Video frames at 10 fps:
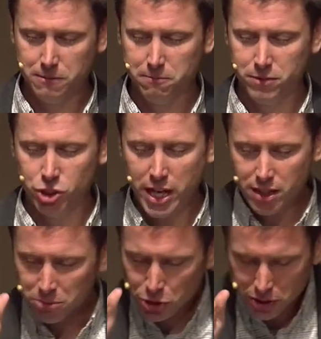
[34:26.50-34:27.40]

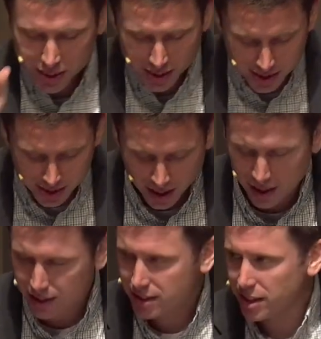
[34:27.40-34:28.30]
Jacob looks at his
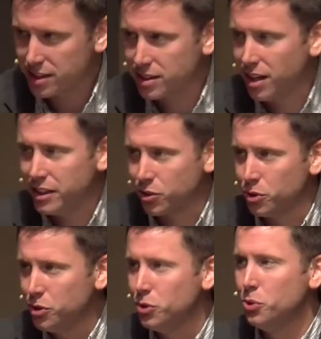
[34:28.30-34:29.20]
son and says, son, through
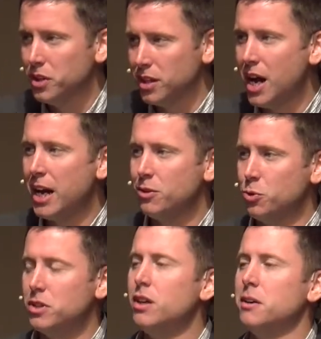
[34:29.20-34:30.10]
you the lion
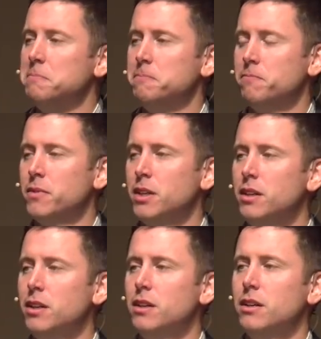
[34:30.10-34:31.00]
will come.
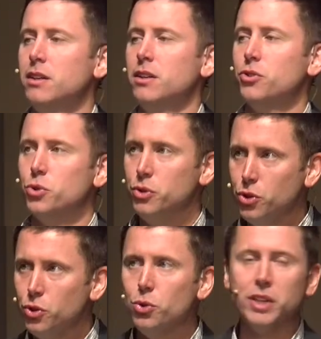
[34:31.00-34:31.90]
Through
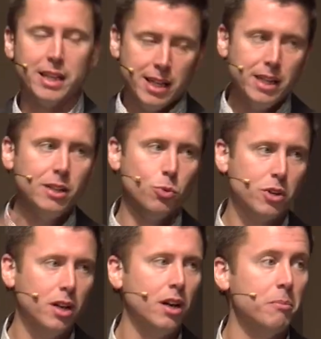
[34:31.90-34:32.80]
you, the king will
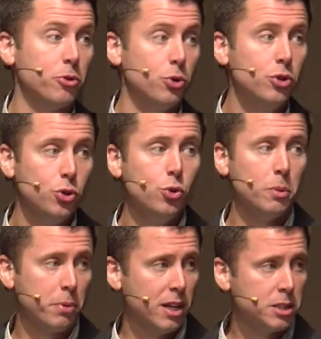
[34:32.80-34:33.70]
come. Through you,
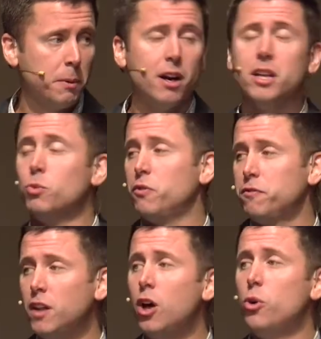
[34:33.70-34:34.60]
the prosperity will
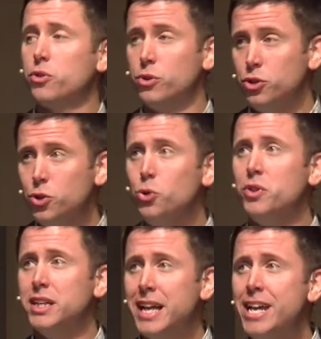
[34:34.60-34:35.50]
flow. Through you,
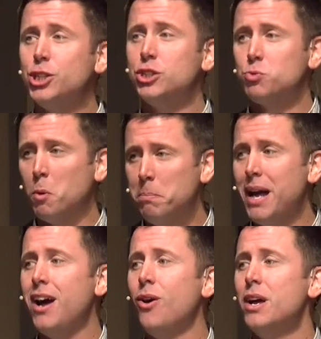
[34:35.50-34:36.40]
the nations will
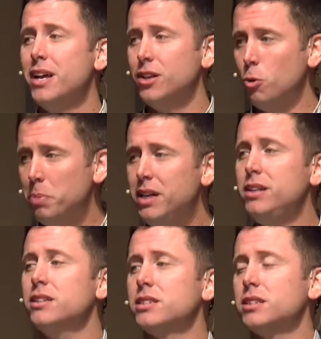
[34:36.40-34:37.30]
bow in
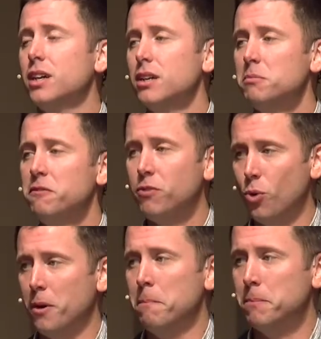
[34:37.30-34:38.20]
obedience
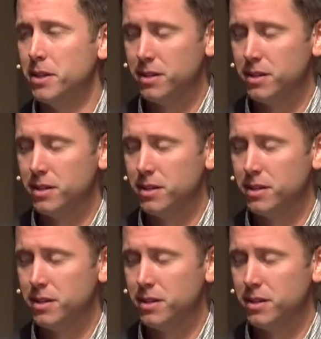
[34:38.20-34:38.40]
before him.